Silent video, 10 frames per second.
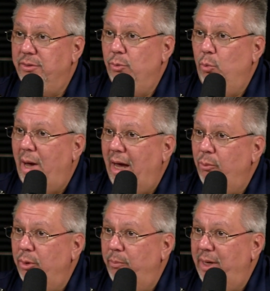Why
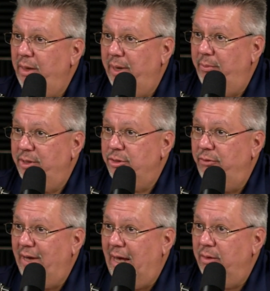were Beanie Babies so
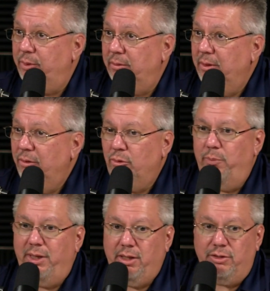valuable? Well,
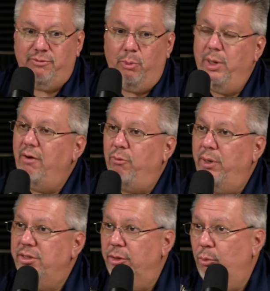because for whatever
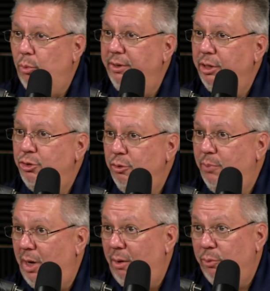reason, the one that you
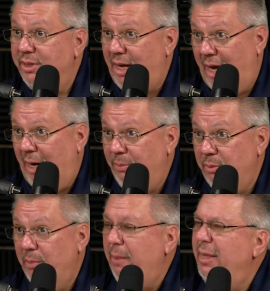bought was hyped.
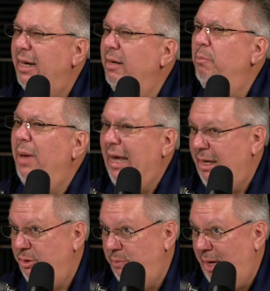Maybe they didn't make
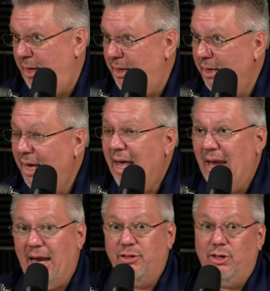as many.
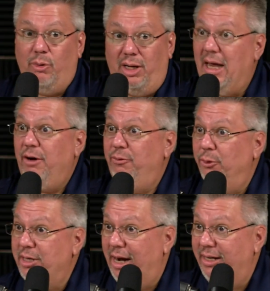And so a lot of
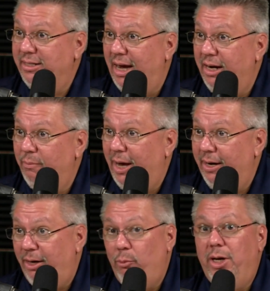folks got excited about
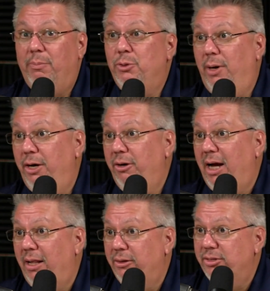it and went up to
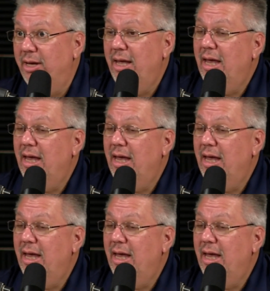$100.